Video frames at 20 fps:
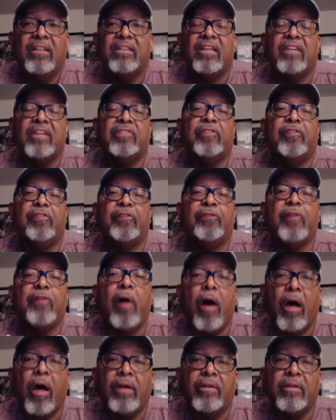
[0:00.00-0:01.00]
They
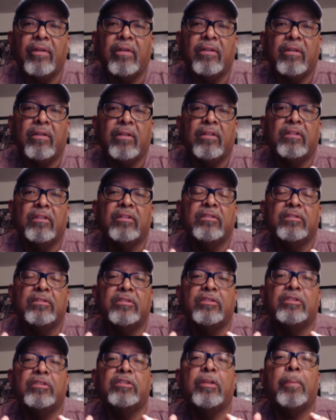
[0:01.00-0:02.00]
fought
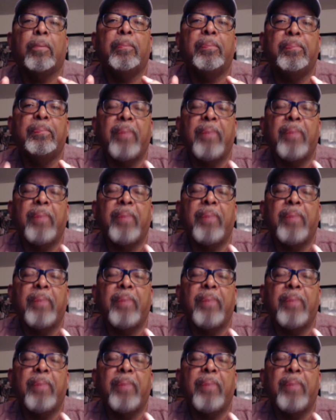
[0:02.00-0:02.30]
to